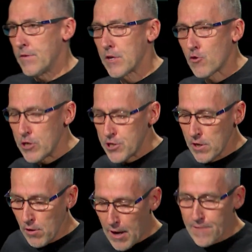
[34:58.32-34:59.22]
The
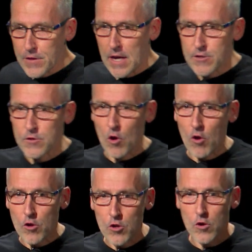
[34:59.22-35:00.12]
Christian life does
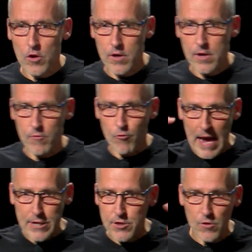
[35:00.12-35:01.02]
not look
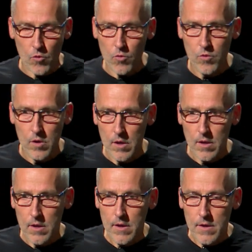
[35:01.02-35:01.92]
rational
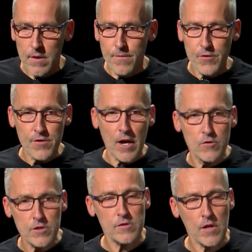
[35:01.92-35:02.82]
to
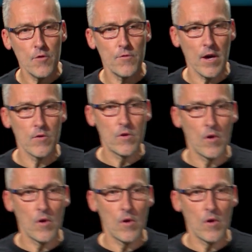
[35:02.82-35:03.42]
those that don't know